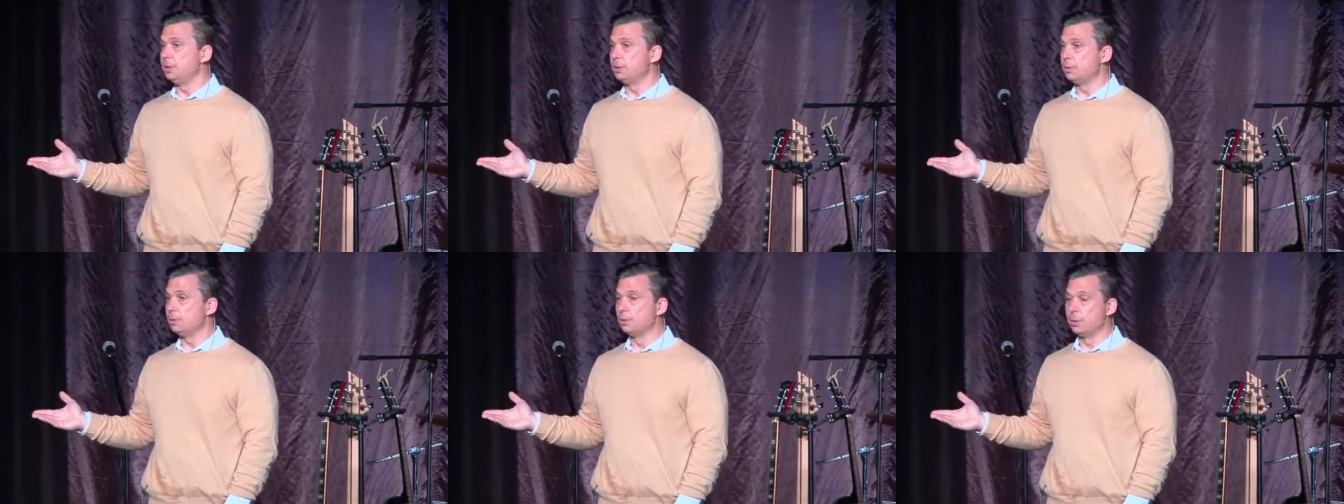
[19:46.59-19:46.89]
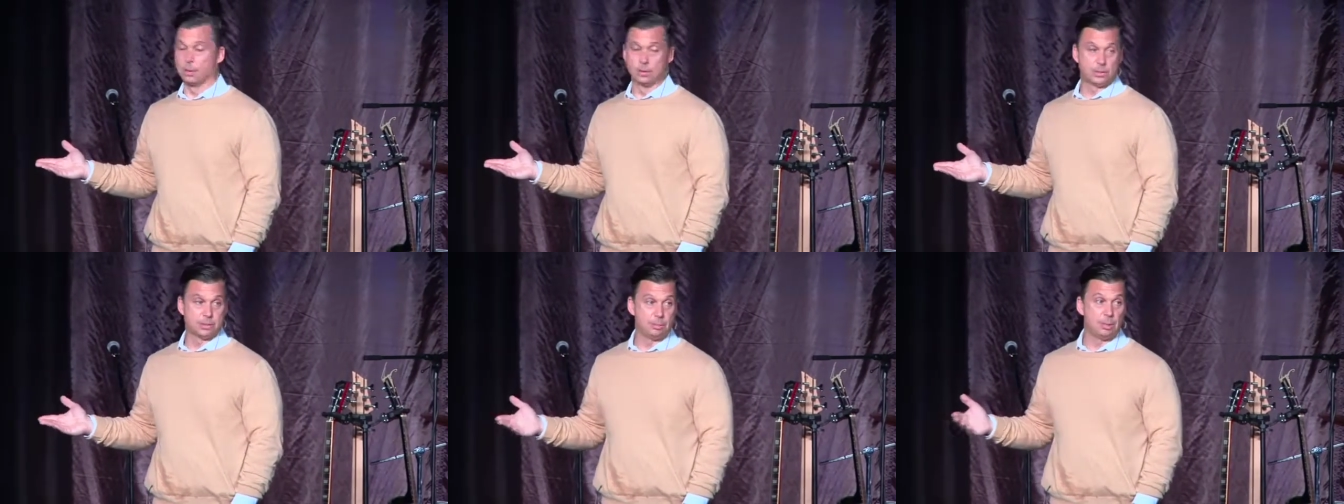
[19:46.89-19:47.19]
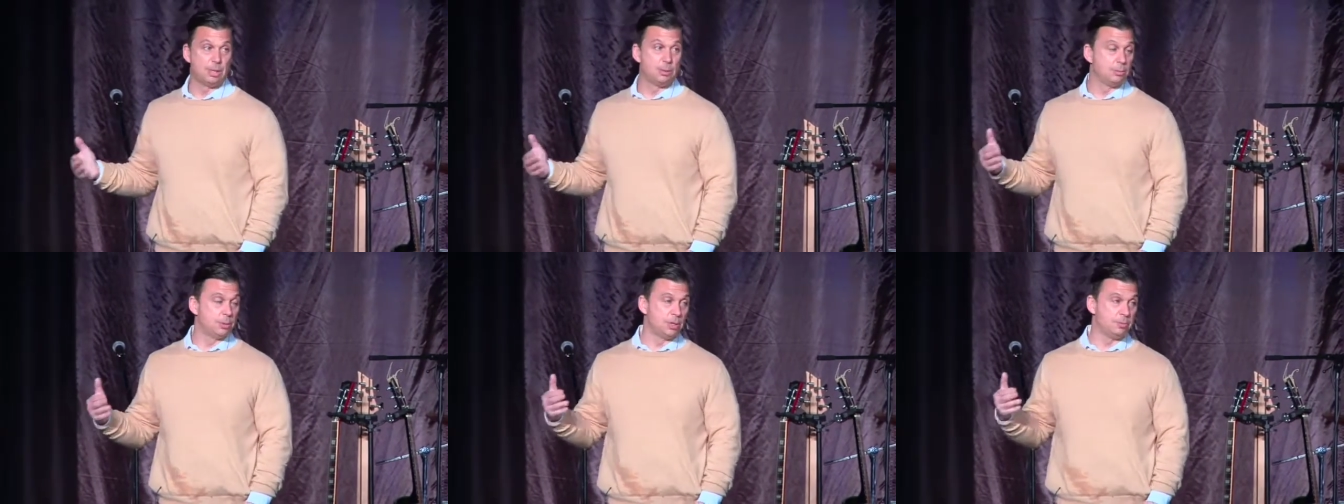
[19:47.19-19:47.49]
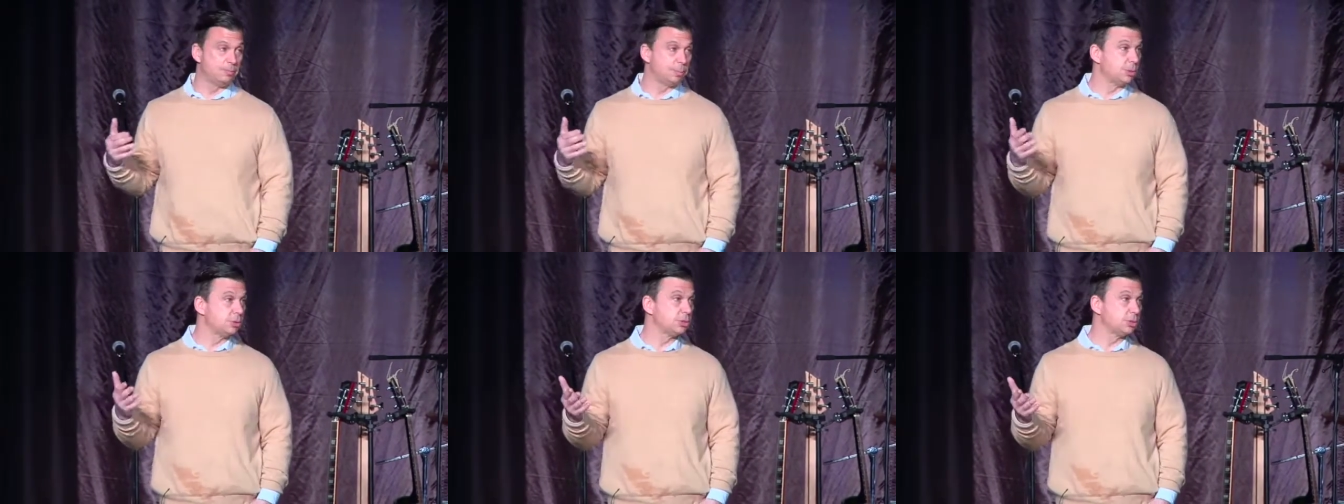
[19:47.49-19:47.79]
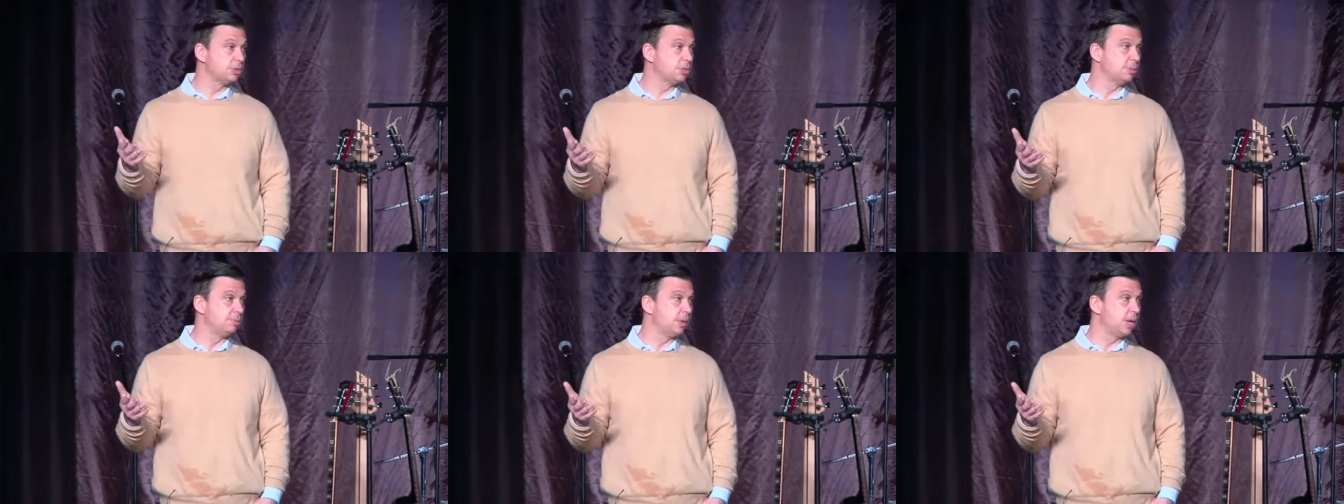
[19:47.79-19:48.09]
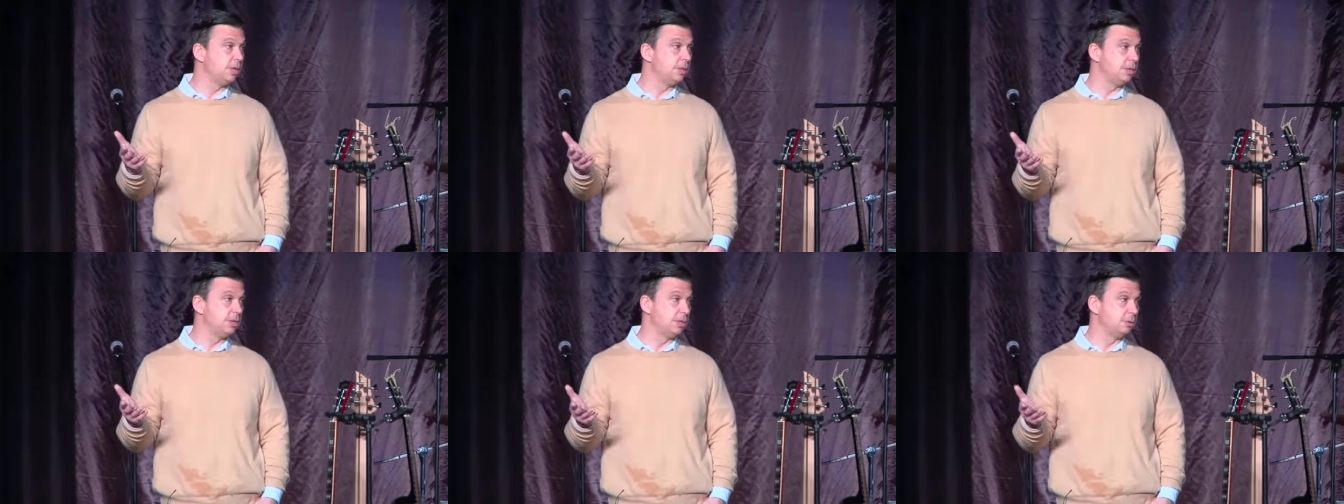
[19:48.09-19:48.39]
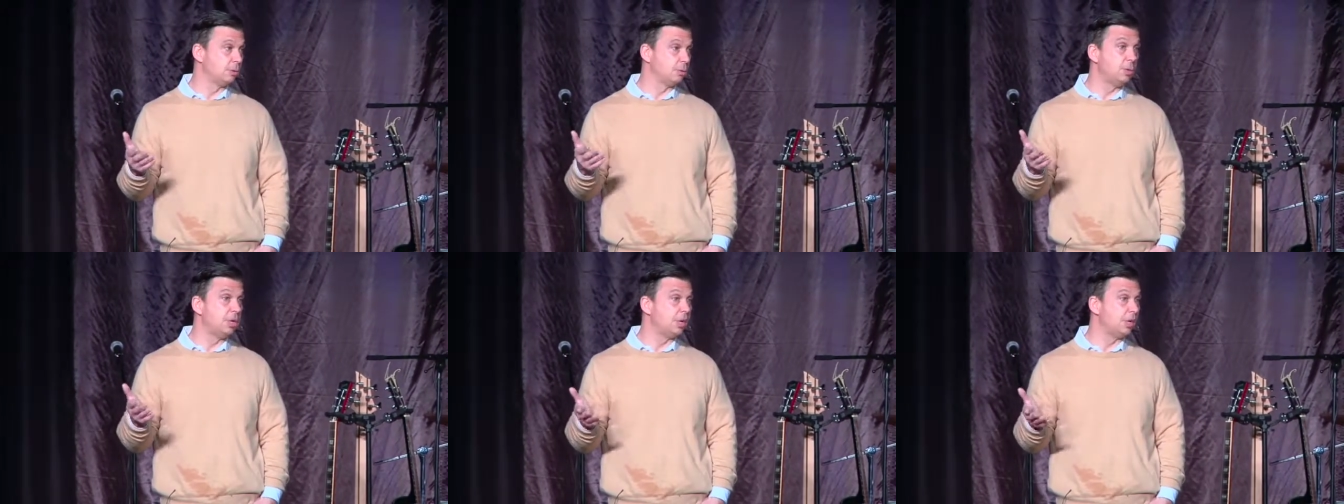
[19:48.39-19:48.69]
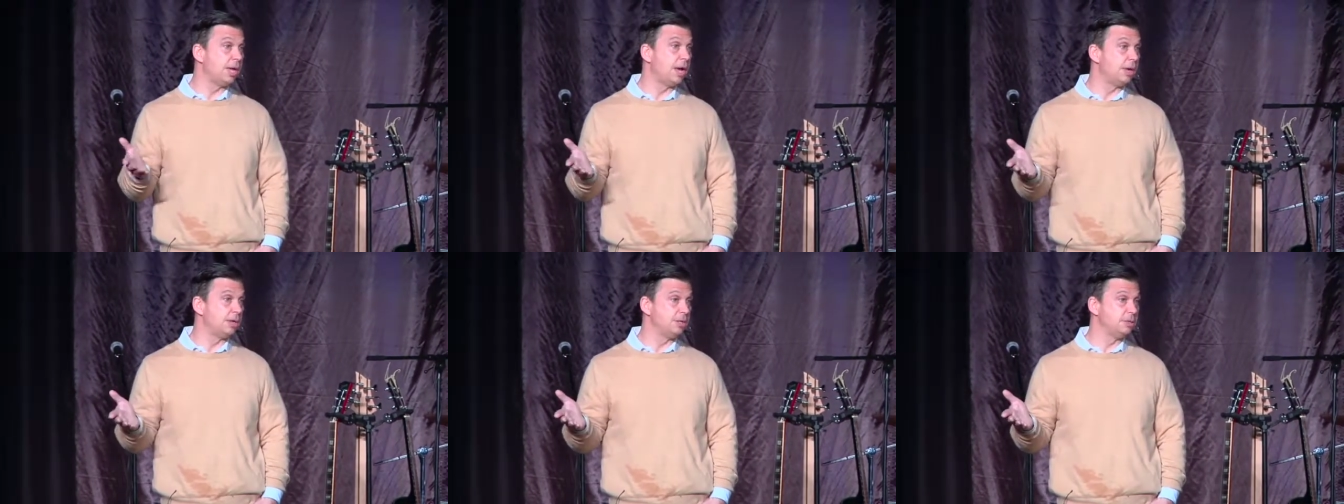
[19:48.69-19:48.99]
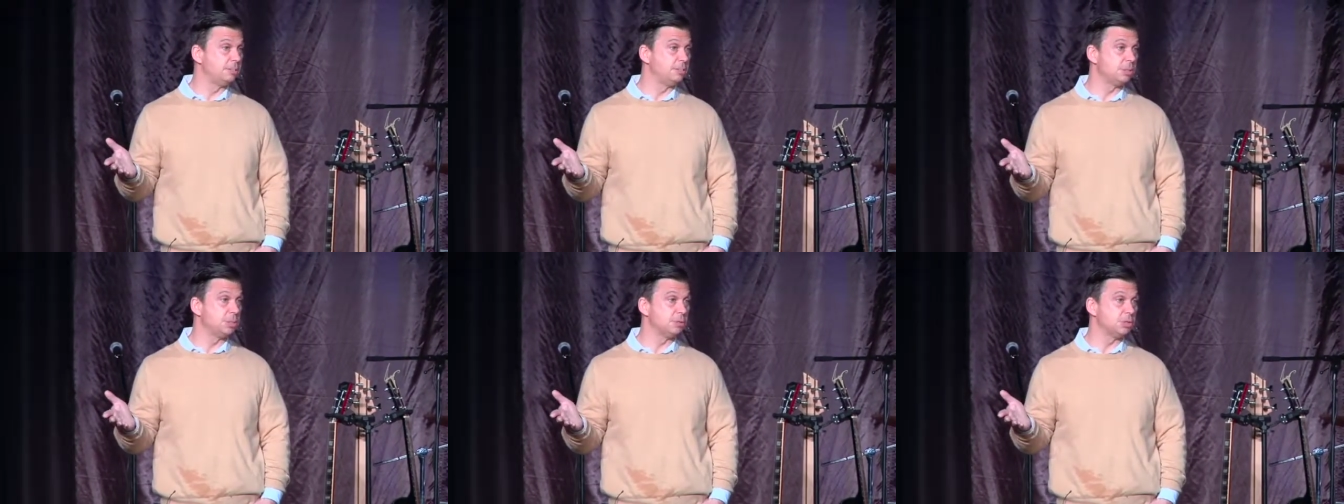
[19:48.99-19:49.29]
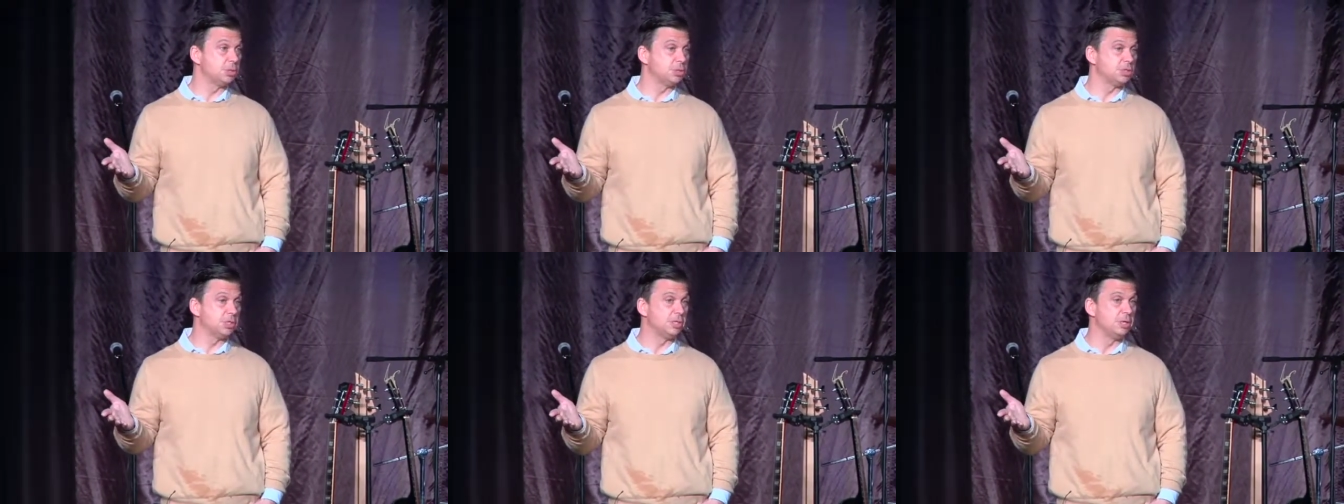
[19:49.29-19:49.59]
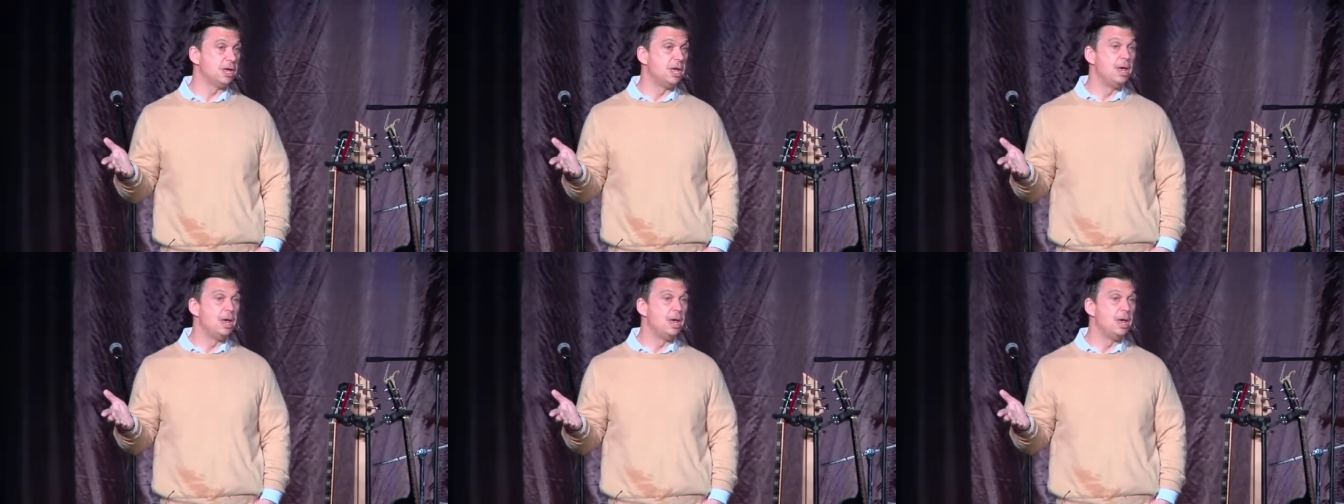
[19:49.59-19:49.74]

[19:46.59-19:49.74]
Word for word: or somebody would have purchased it by then, or wouldn't allow him to purchase it.